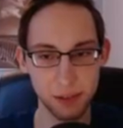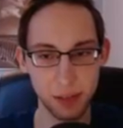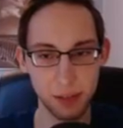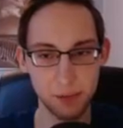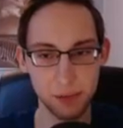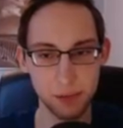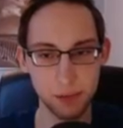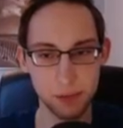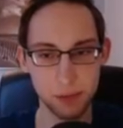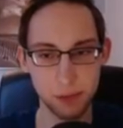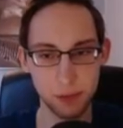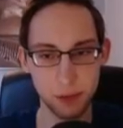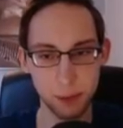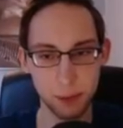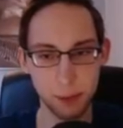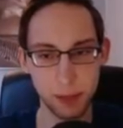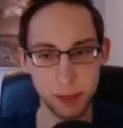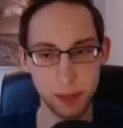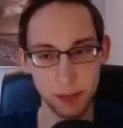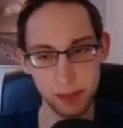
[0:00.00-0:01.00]
have to scroll a
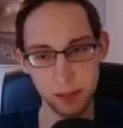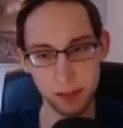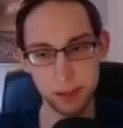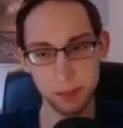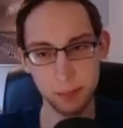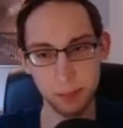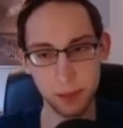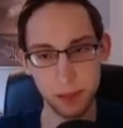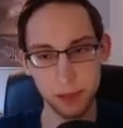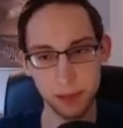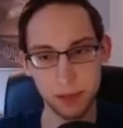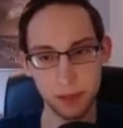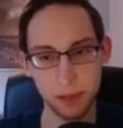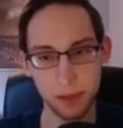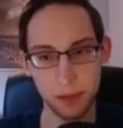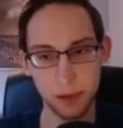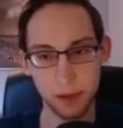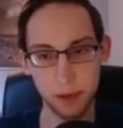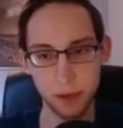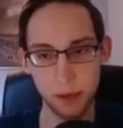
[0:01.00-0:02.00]
page, but
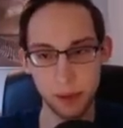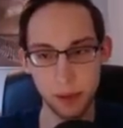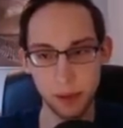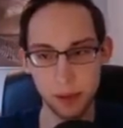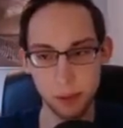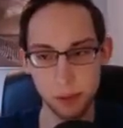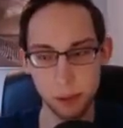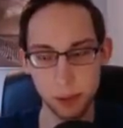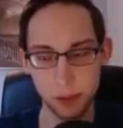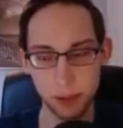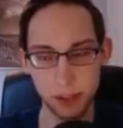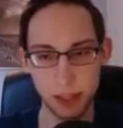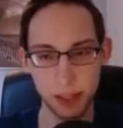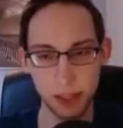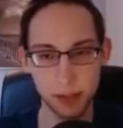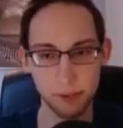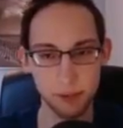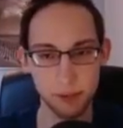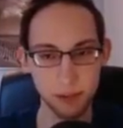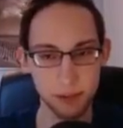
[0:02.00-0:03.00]
the only thing you want to
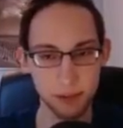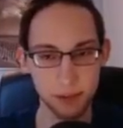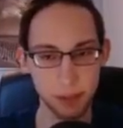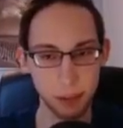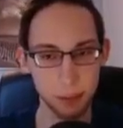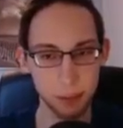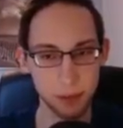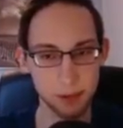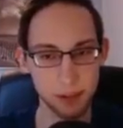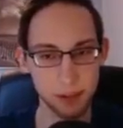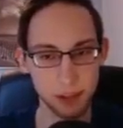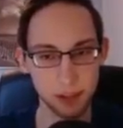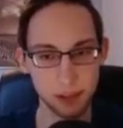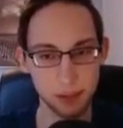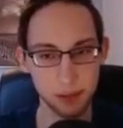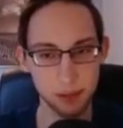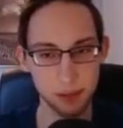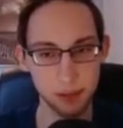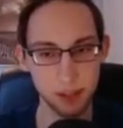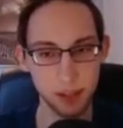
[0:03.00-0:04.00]
have is double jinx
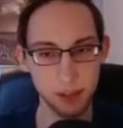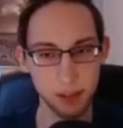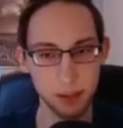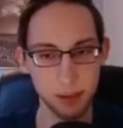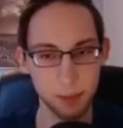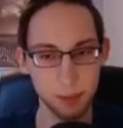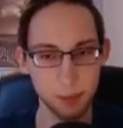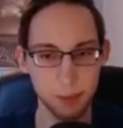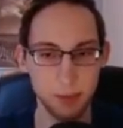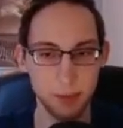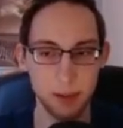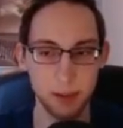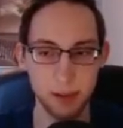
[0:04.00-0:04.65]
to stun them.